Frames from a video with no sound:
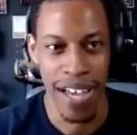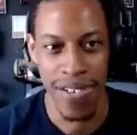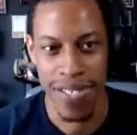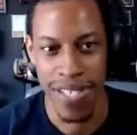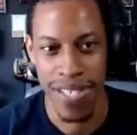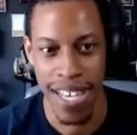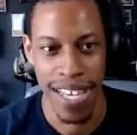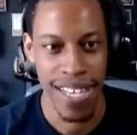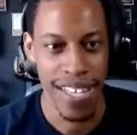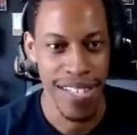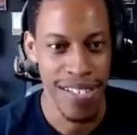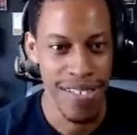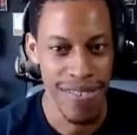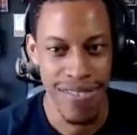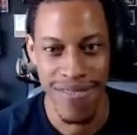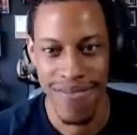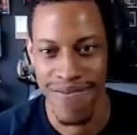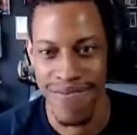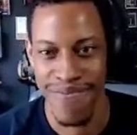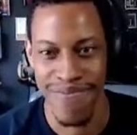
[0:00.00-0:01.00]
It's like
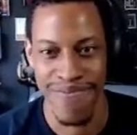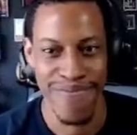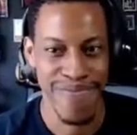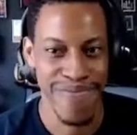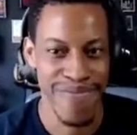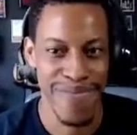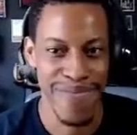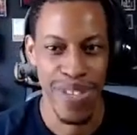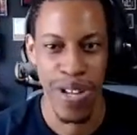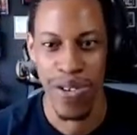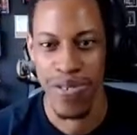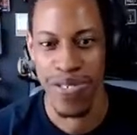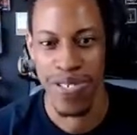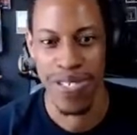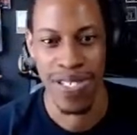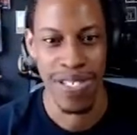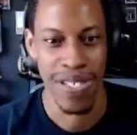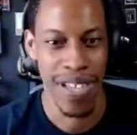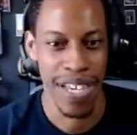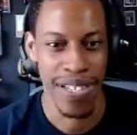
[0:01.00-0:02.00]

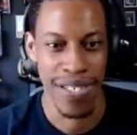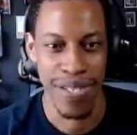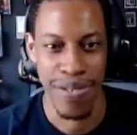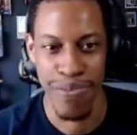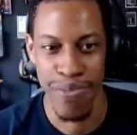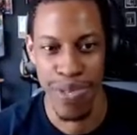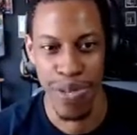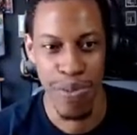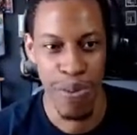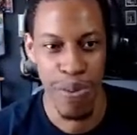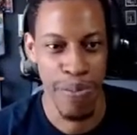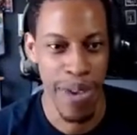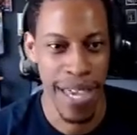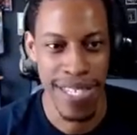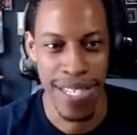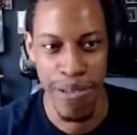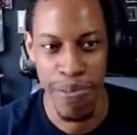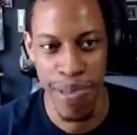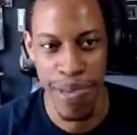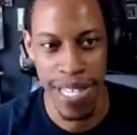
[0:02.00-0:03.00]
just like some super
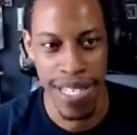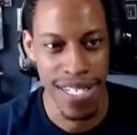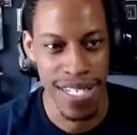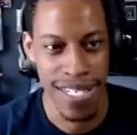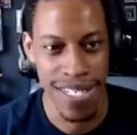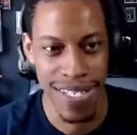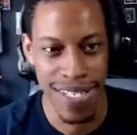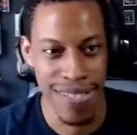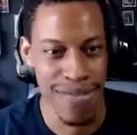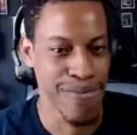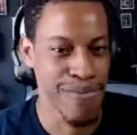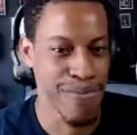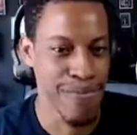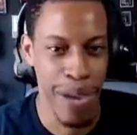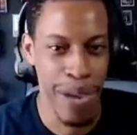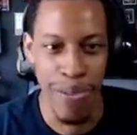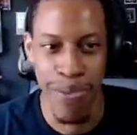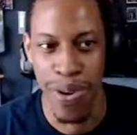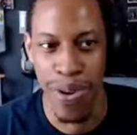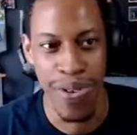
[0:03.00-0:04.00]
basic pizza,
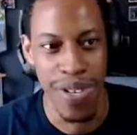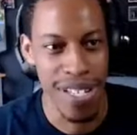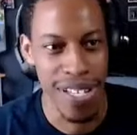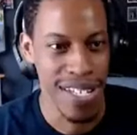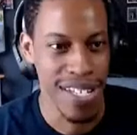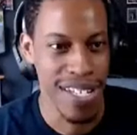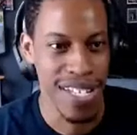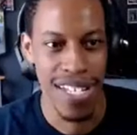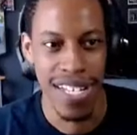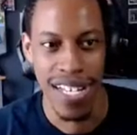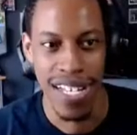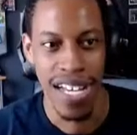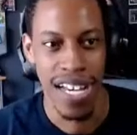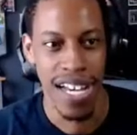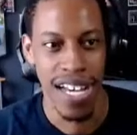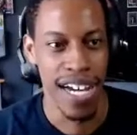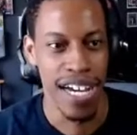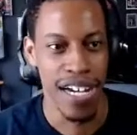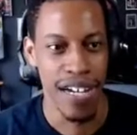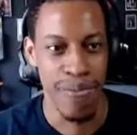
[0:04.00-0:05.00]
pepperoni,
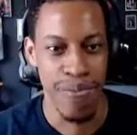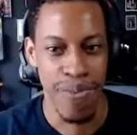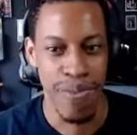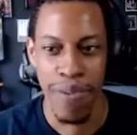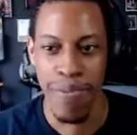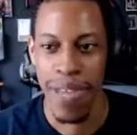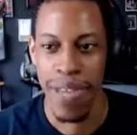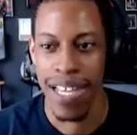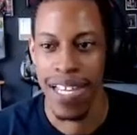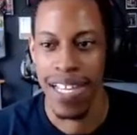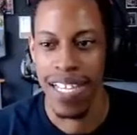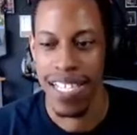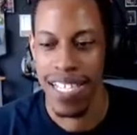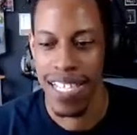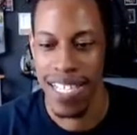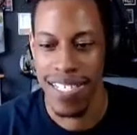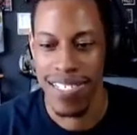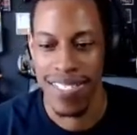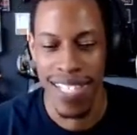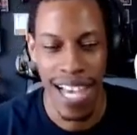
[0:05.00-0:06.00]
something
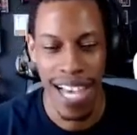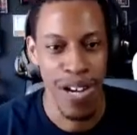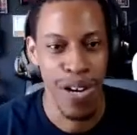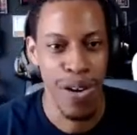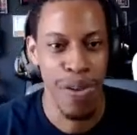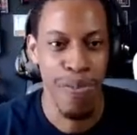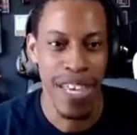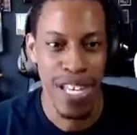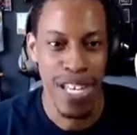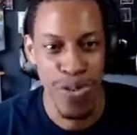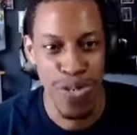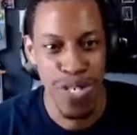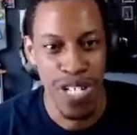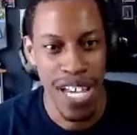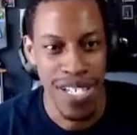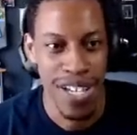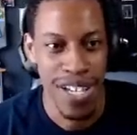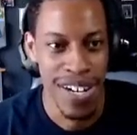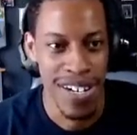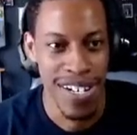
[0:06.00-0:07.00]
that's not gonna make your
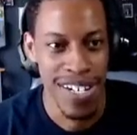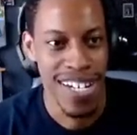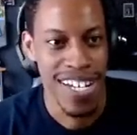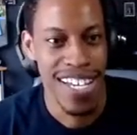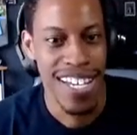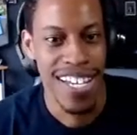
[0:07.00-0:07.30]
chest hurt in